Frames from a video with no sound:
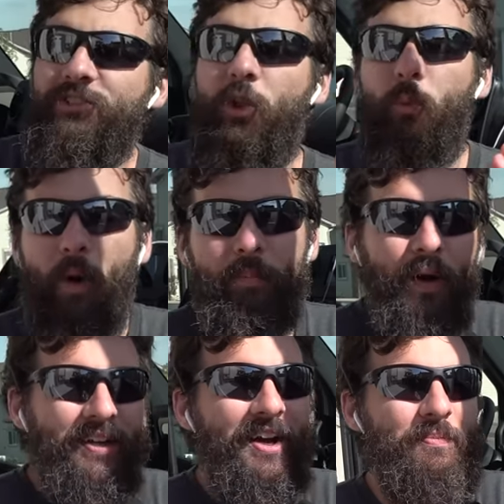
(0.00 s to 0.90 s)
So the one
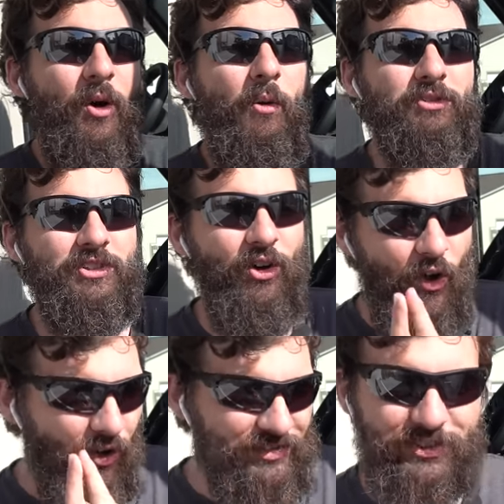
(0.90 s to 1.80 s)
bike I bought was this
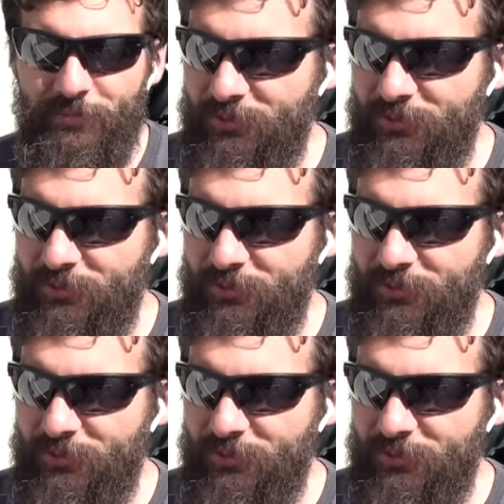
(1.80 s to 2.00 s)
awesome